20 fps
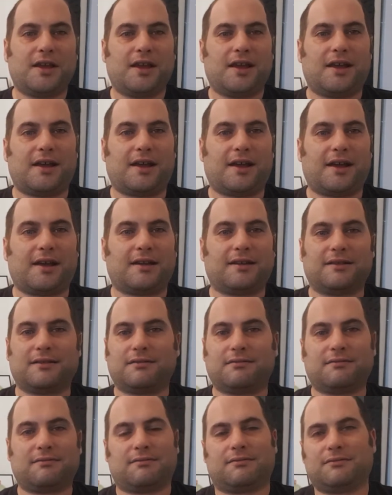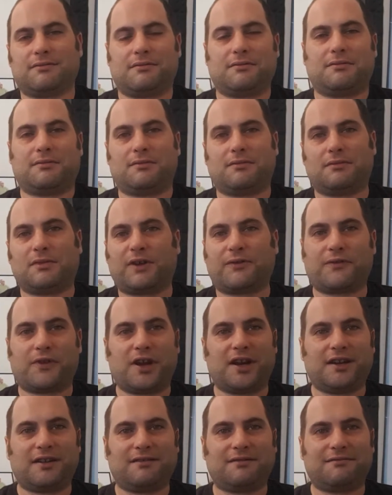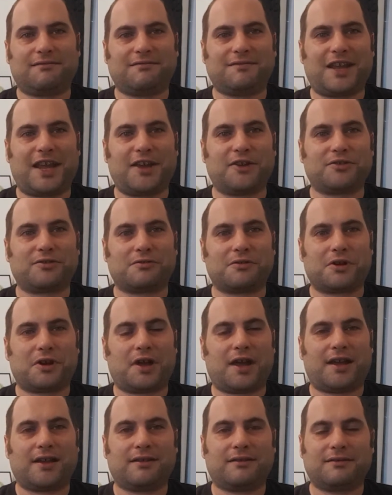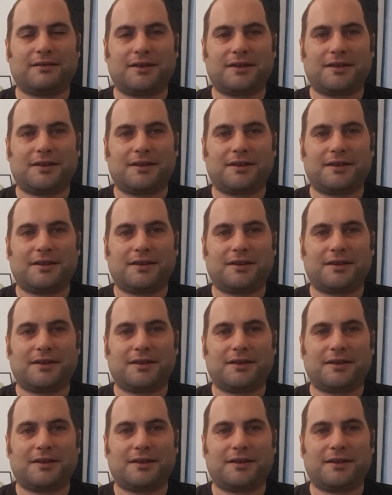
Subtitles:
My friend Andrew and I,